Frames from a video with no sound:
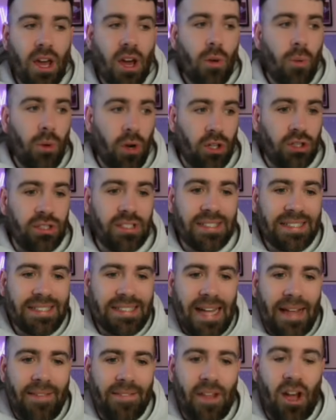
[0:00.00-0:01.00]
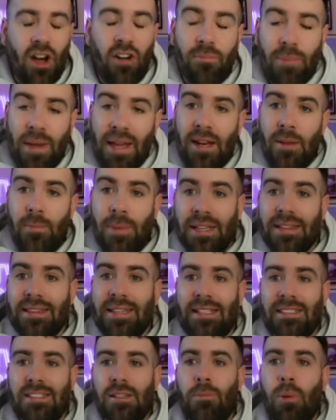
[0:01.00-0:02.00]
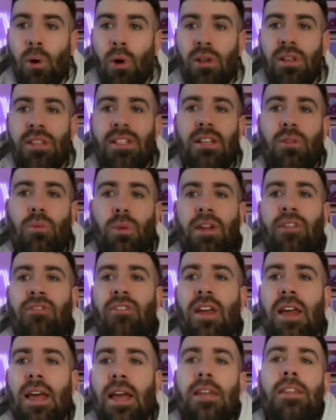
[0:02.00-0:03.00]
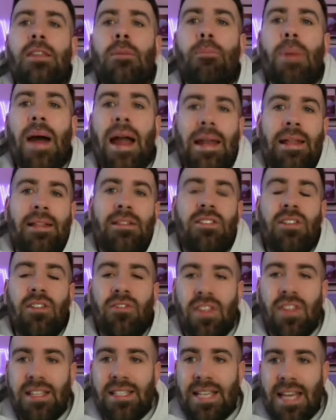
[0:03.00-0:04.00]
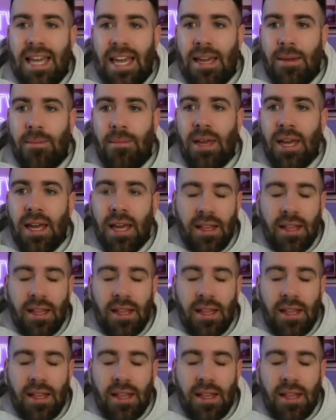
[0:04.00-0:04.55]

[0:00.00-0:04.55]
will understand that I've been a bit disappointed with the balance of the team,